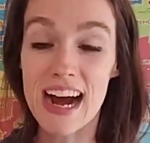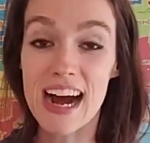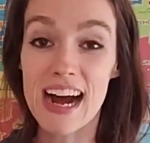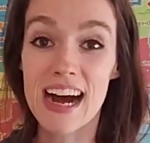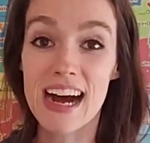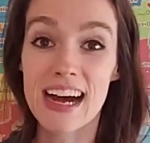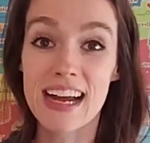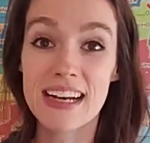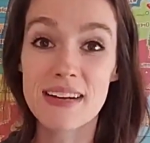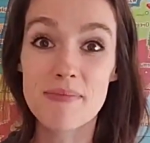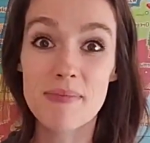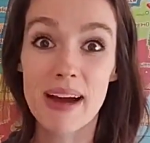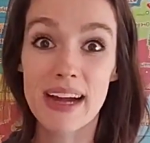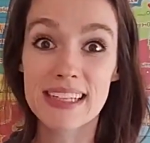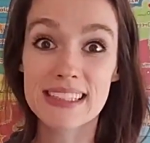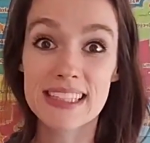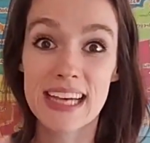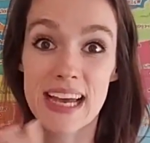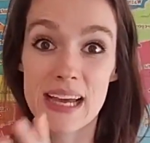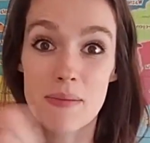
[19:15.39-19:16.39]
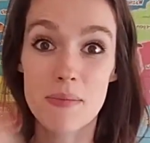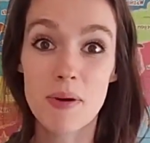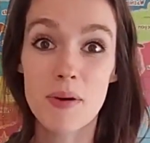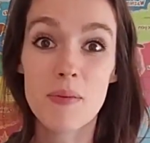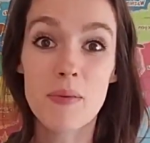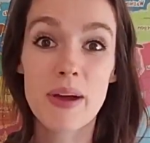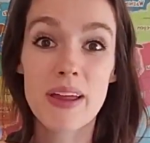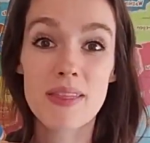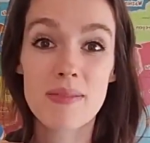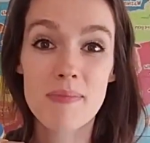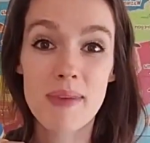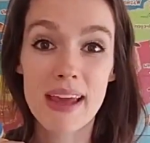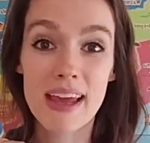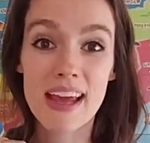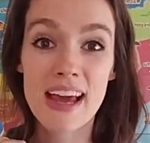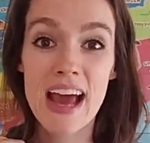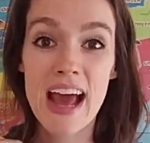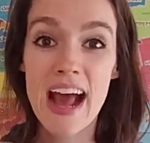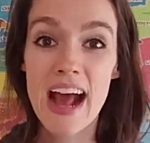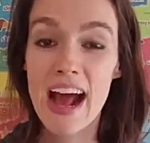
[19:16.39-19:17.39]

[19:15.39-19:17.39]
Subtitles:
on my table with me.